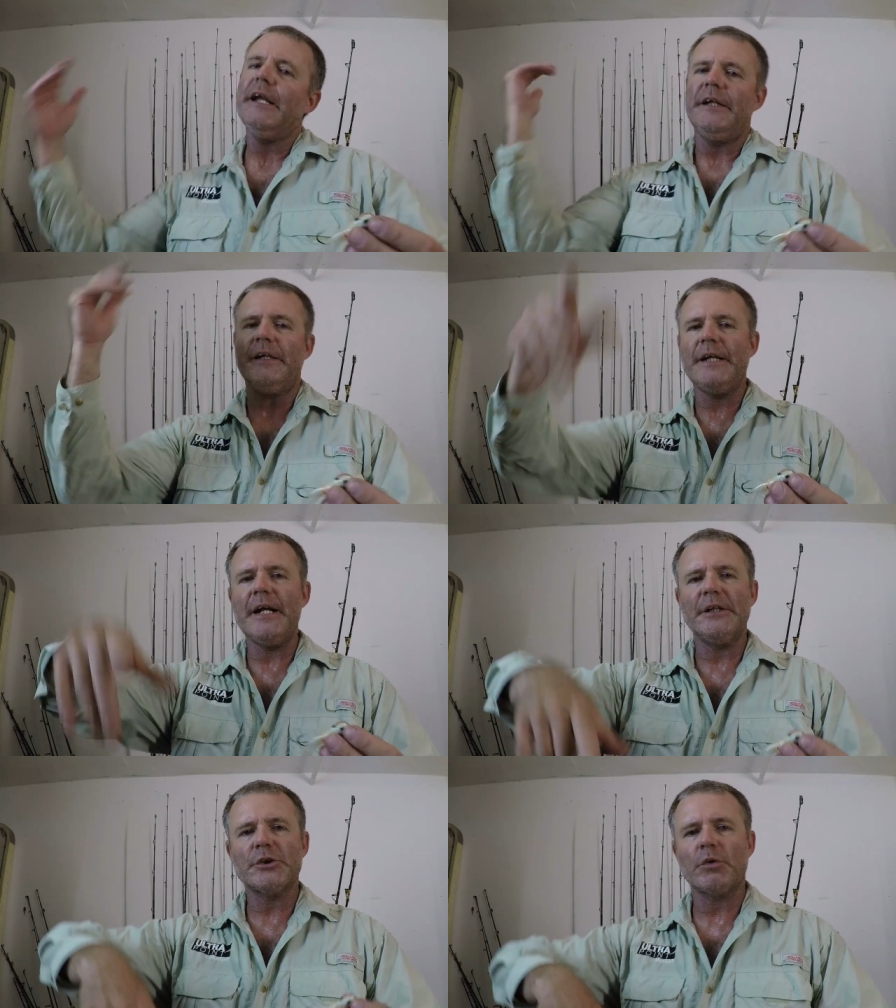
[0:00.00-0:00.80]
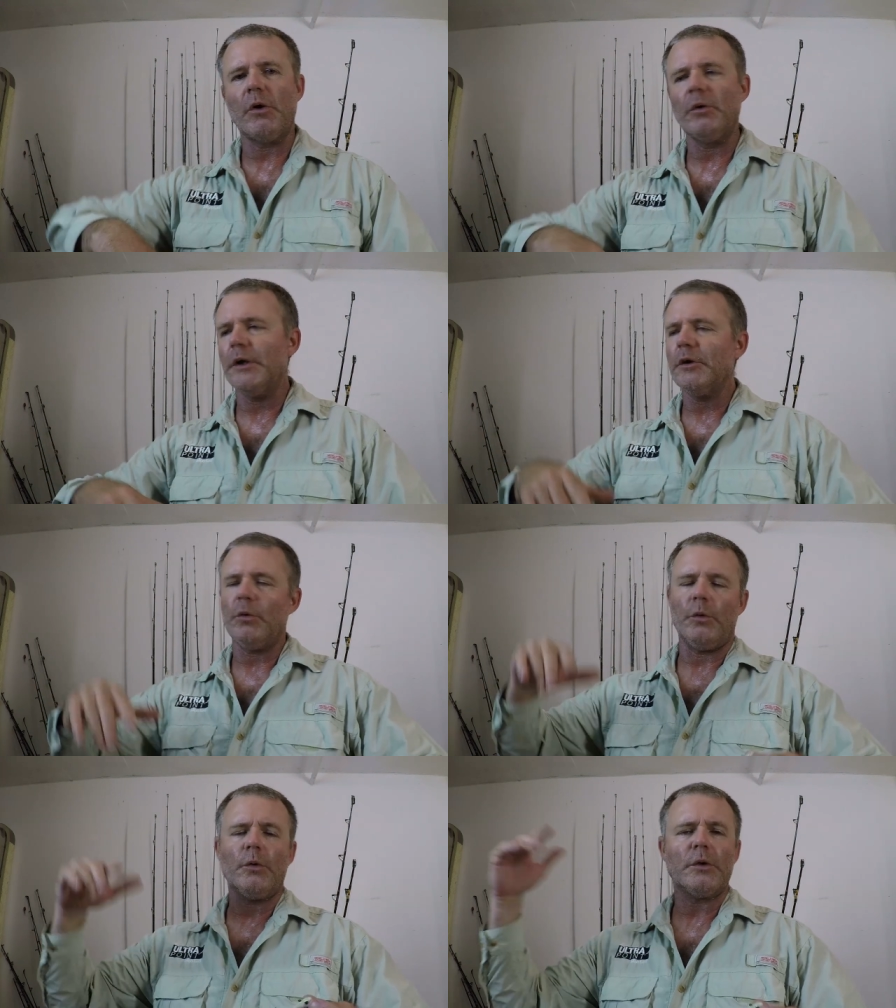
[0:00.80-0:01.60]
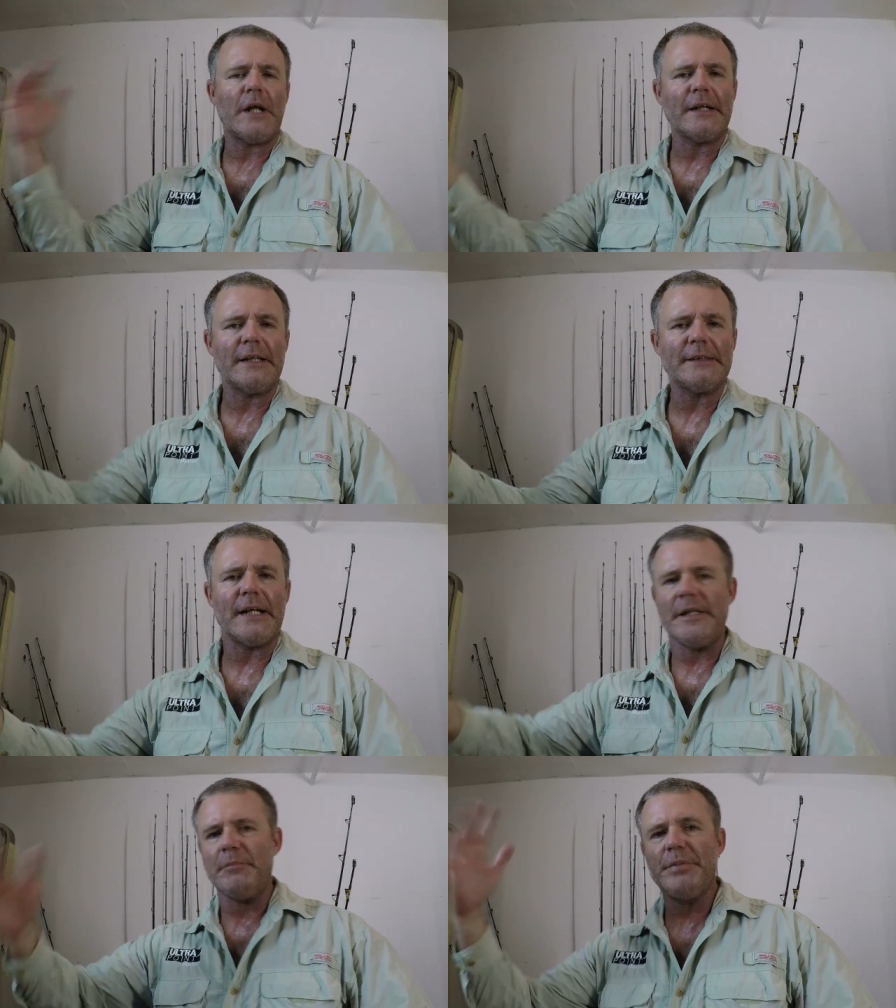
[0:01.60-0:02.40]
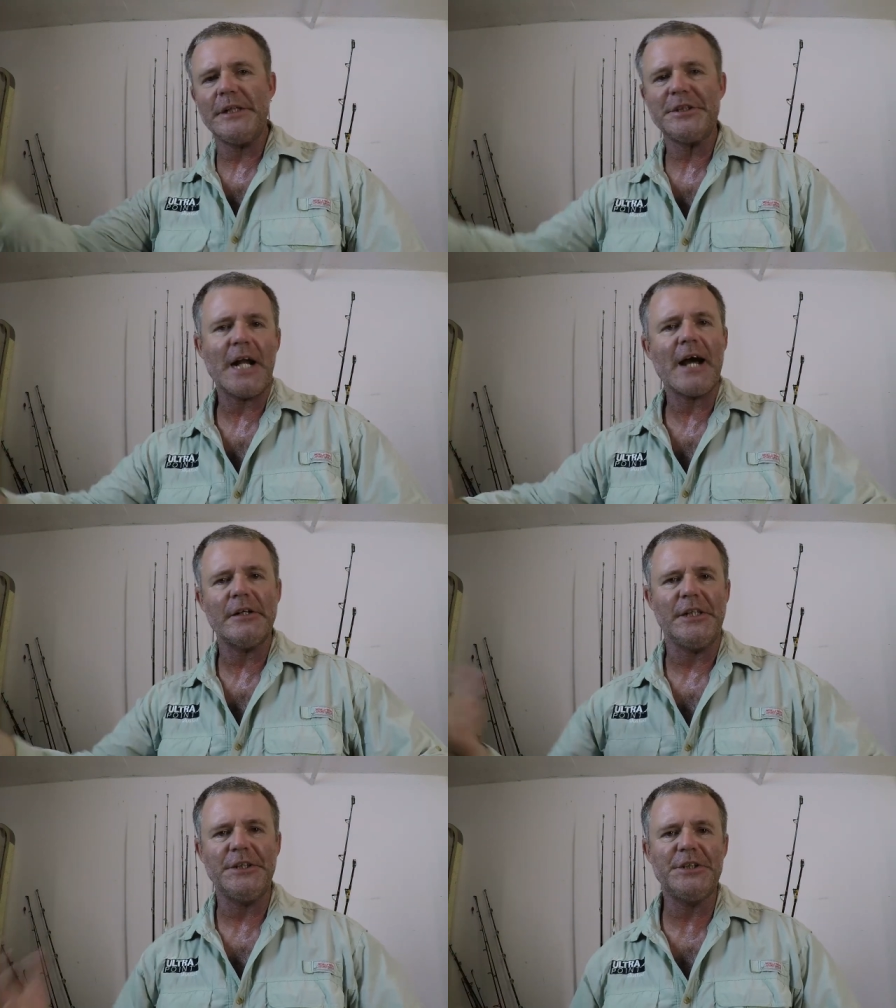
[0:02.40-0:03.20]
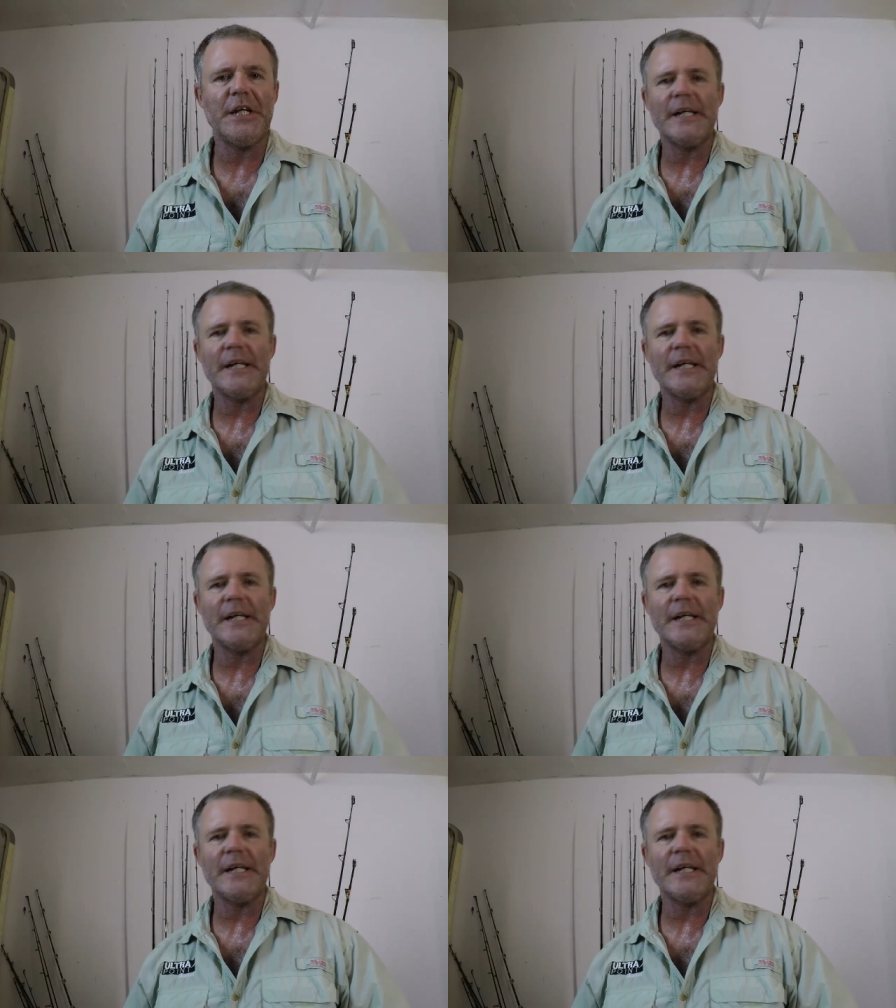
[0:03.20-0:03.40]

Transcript: you get it trolling, or like I said, you pitch it out and you jig